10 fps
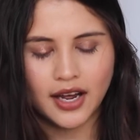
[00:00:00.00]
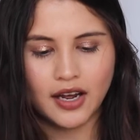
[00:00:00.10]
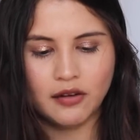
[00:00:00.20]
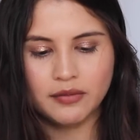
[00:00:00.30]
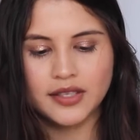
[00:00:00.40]

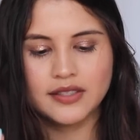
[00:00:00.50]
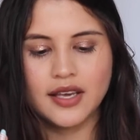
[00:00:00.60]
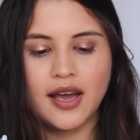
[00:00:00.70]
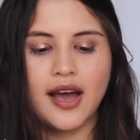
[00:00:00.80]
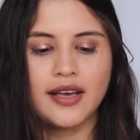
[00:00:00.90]
Um, this
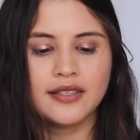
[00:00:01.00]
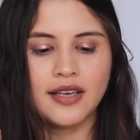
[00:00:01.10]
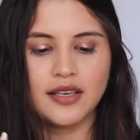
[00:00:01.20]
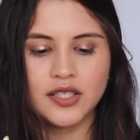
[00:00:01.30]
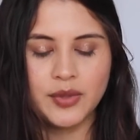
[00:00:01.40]
has
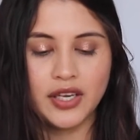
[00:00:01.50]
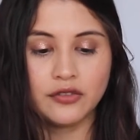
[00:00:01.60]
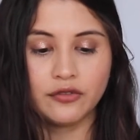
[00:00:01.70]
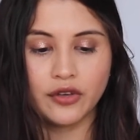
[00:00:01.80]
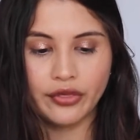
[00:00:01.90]

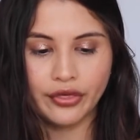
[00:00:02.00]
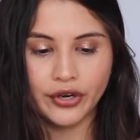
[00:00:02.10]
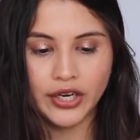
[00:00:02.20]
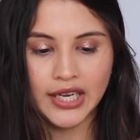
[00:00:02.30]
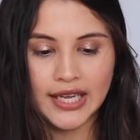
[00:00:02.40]
SPF
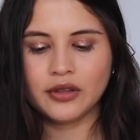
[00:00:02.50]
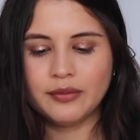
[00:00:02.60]
30.